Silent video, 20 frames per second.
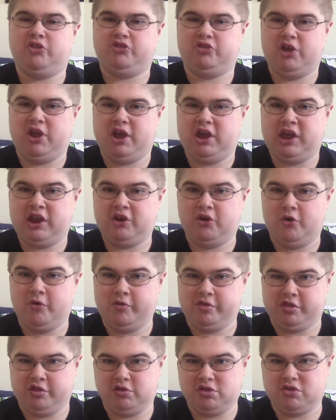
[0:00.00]
and
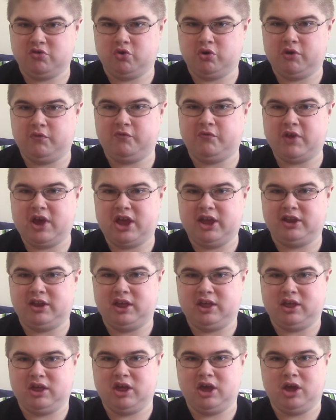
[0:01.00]
also sort of
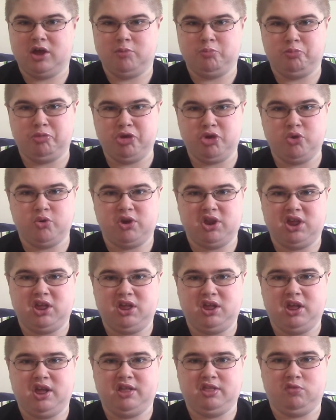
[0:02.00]
finding
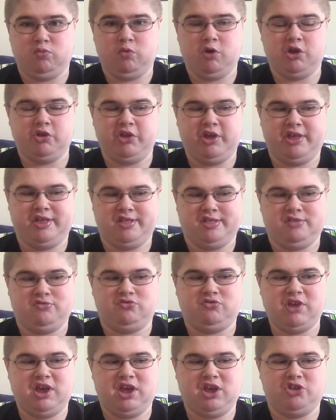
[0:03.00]
beauty as well as
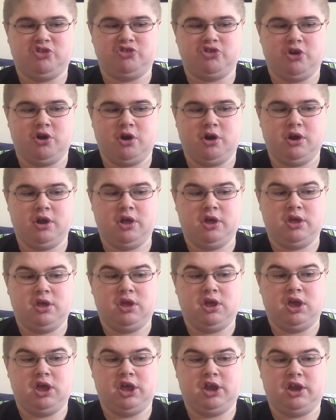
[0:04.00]
danger
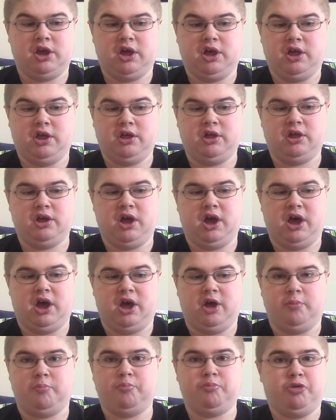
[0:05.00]
in
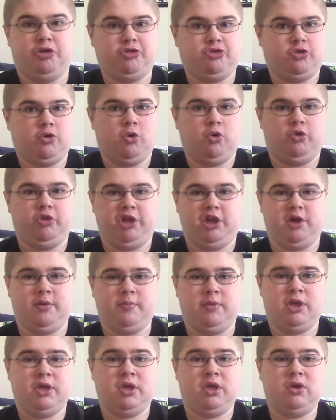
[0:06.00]

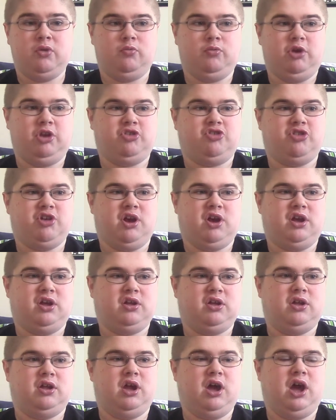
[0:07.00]
petroleum, which
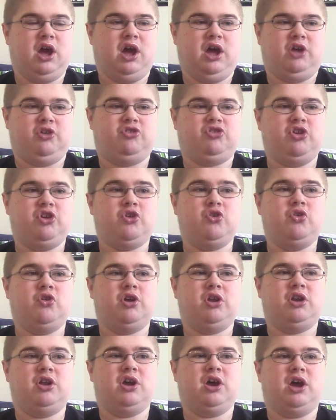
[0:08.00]
she
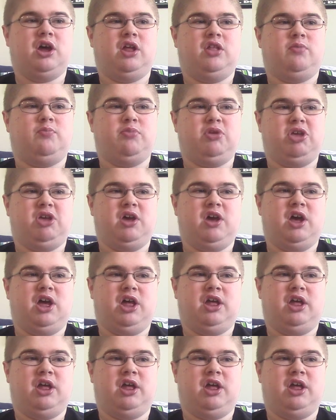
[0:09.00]
could be